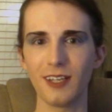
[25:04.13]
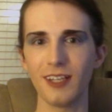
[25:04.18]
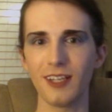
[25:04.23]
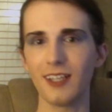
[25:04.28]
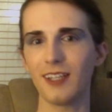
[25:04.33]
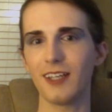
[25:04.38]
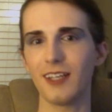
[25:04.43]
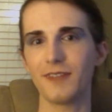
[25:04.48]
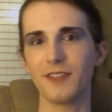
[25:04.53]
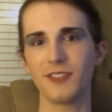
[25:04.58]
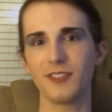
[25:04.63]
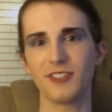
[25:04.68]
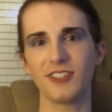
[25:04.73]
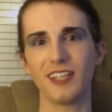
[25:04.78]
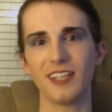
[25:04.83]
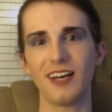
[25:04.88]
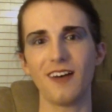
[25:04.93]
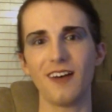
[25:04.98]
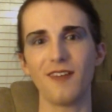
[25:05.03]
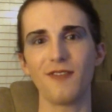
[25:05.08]
love
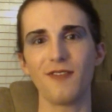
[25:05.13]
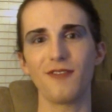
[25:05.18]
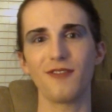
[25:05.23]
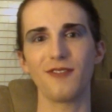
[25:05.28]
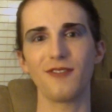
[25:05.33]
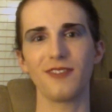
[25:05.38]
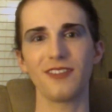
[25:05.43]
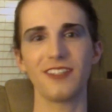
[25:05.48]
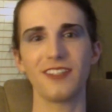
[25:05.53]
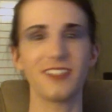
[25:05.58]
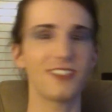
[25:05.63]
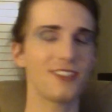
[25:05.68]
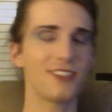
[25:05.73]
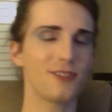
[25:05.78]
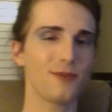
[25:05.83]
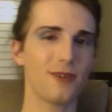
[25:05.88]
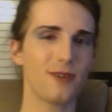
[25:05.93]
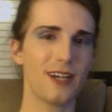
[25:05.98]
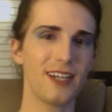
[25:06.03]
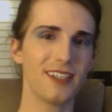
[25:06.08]
yourself. This
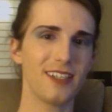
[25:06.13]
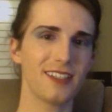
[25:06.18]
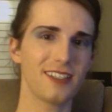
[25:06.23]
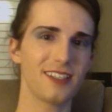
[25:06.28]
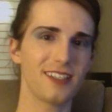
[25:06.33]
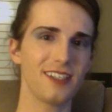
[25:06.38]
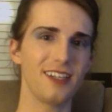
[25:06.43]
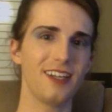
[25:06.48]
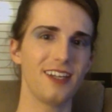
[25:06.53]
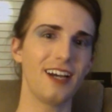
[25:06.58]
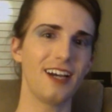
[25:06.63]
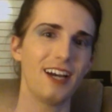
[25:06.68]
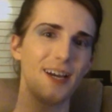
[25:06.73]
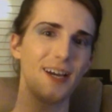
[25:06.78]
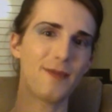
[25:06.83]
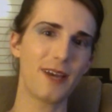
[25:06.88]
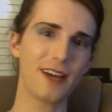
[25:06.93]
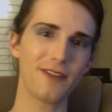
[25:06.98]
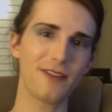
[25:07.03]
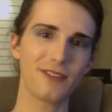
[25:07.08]
is what
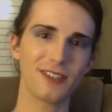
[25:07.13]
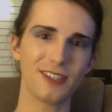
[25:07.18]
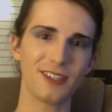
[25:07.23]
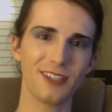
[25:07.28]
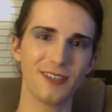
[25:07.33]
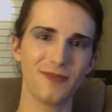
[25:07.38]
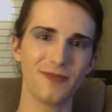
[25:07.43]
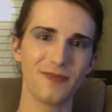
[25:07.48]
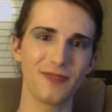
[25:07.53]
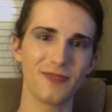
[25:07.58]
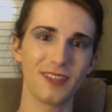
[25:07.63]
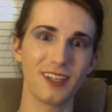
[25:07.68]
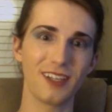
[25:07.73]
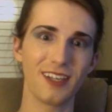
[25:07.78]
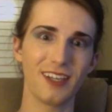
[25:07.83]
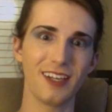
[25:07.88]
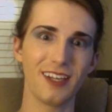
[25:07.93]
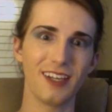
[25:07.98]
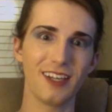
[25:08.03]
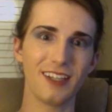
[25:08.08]
I'm after.
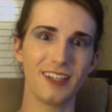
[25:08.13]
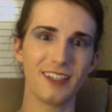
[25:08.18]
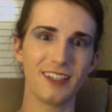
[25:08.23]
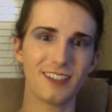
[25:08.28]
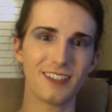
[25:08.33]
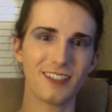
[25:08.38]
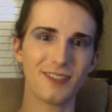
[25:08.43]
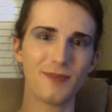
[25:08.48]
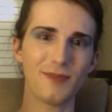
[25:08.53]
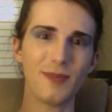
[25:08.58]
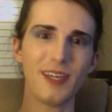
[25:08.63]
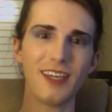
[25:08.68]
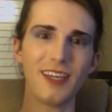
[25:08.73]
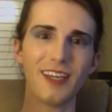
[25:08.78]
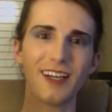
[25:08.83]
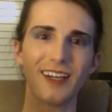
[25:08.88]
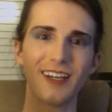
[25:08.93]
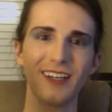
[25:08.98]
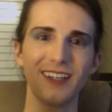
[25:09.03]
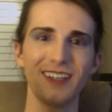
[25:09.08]
This is me,
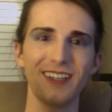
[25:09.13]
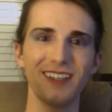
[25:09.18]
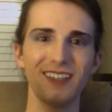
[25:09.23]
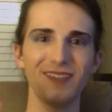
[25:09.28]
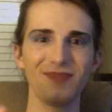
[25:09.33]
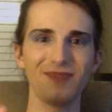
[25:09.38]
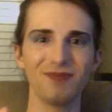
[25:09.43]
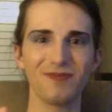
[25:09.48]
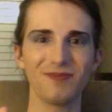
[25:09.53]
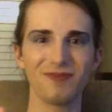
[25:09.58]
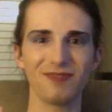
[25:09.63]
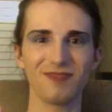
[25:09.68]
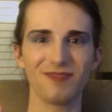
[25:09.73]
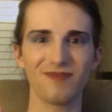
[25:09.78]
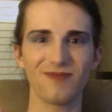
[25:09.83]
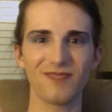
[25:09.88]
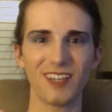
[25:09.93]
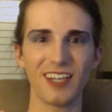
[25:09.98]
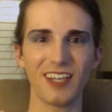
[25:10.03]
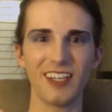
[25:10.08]

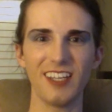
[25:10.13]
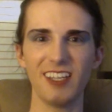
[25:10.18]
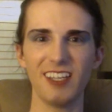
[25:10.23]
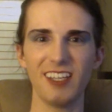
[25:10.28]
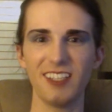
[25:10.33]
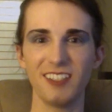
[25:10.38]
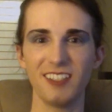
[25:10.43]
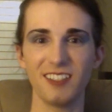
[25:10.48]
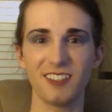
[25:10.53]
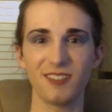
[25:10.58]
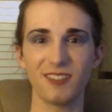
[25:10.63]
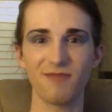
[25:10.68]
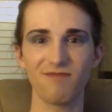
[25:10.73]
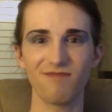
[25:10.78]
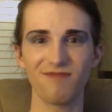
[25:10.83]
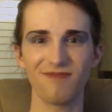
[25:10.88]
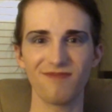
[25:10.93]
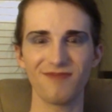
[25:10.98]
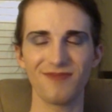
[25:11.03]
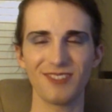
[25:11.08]
honeys.
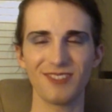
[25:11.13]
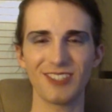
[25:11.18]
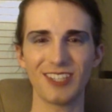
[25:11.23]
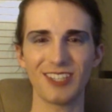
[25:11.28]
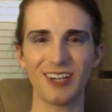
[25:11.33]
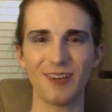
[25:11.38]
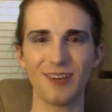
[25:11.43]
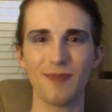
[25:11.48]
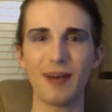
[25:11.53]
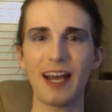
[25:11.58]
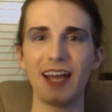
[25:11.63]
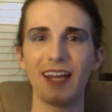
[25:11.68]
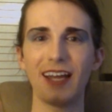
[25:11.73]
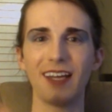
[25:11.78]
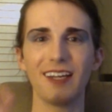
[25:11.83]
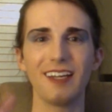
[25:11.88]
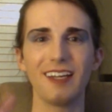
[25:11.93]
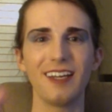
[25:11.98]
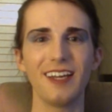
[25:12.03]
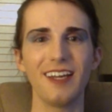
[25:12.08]
So
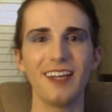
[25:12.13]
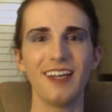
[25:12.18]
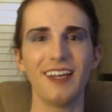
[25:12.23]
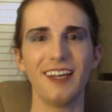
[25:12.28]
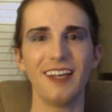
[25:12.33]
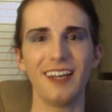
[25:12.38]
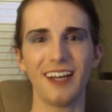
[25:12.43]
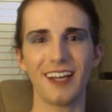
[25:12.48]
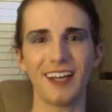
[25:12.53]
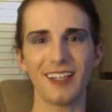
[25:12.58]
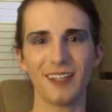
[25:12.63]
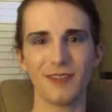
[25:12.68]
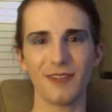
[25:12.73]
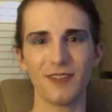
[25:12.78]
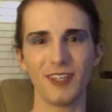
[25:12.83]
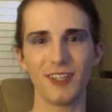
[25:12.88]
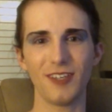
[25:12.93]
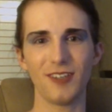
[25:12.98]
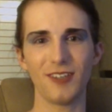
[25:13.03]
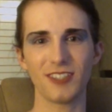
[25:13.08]
bye. I love
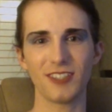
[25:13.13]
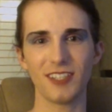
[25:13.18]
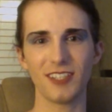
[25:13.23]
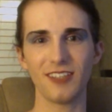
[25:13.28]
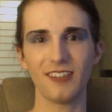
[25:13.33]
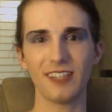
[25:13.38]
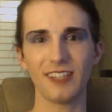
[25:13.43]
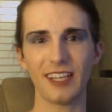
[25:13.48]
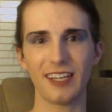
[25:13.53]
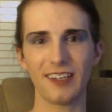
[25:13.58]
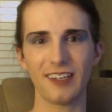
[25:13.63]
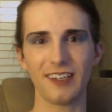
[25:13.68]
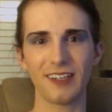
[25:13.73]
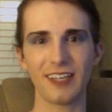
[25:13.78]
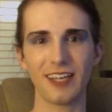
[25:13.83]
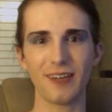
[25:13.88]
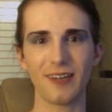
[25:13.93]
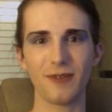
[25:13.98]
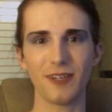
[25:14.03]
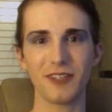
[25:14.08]
you. I'll see you later.
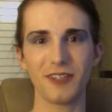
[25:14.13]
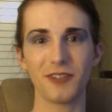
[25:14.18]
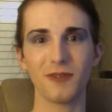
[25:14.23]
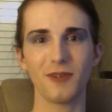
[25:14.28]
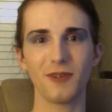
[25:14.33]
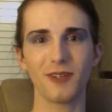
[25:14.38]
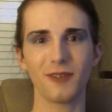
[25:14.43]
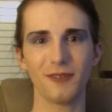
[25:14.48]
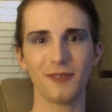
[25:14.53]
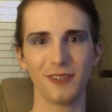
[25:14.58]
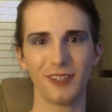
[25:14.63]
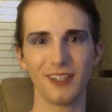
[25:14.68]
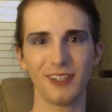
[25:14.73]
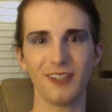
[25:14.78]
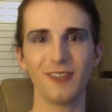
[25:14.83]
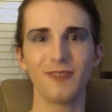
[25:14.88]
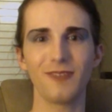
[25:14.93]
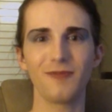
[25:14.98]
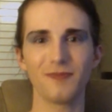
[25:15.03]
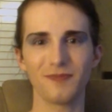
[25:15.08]
Can't wait to work with
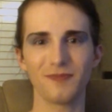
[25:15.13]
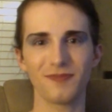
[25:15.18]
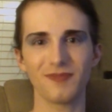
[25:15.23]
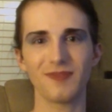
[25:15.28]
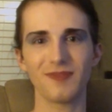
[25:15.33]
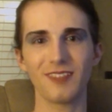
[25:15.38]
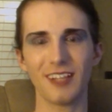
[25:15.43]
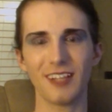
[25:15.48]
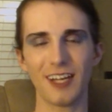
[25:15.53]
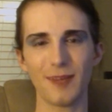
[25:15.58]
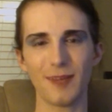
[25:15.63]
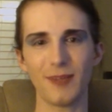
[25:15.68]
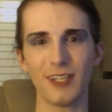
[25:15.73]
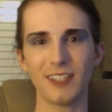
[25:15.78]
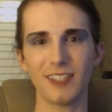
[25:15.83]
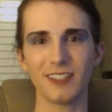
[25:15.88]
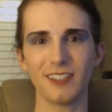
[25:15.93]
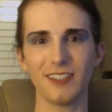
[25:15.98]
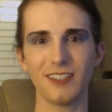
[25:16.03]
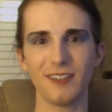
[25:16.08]
you. God
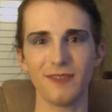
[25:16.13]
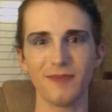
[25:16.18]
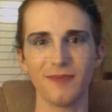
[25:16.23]
bless you.